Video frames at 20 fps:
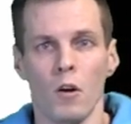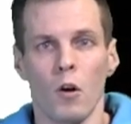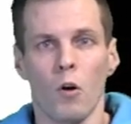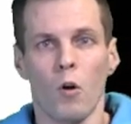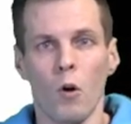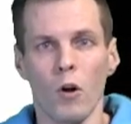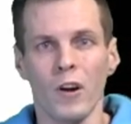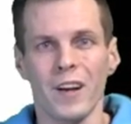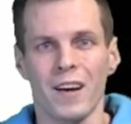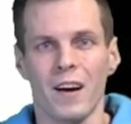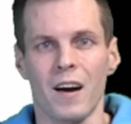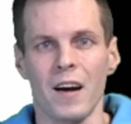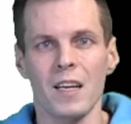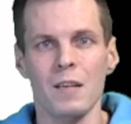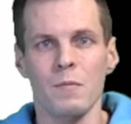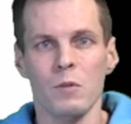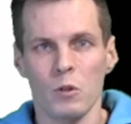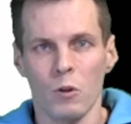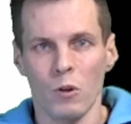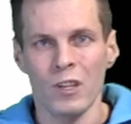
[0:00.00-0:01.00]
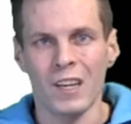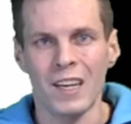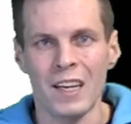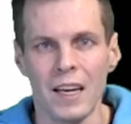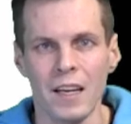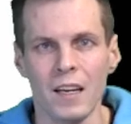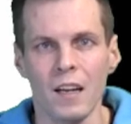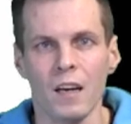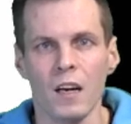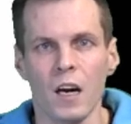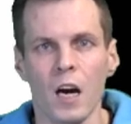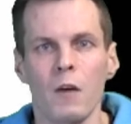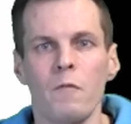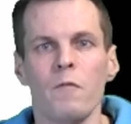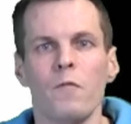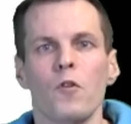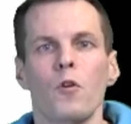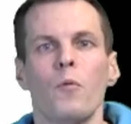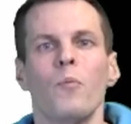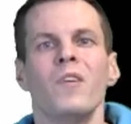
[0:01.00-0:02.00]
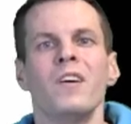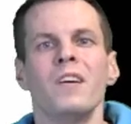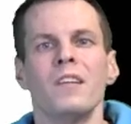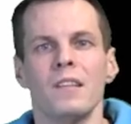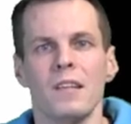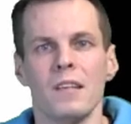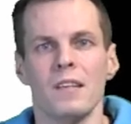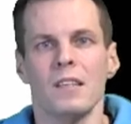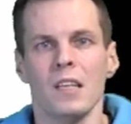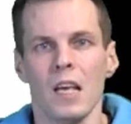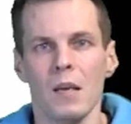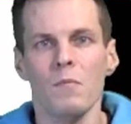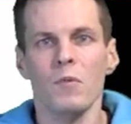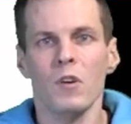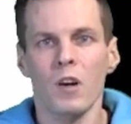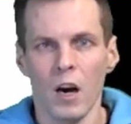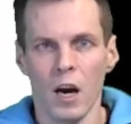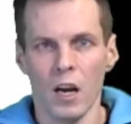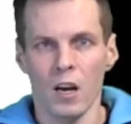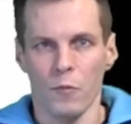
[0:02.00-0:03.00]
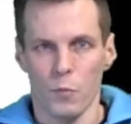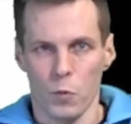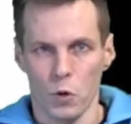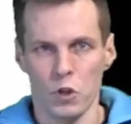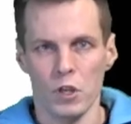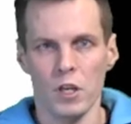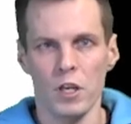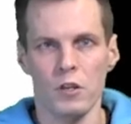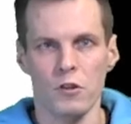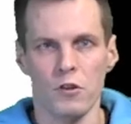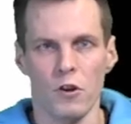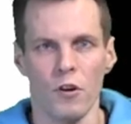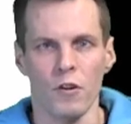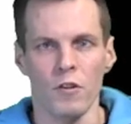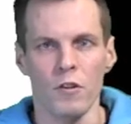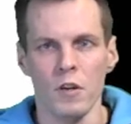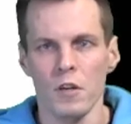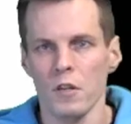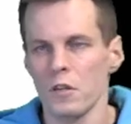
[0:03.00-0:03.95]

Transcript: All the items, all the data come from the same kind of procedure.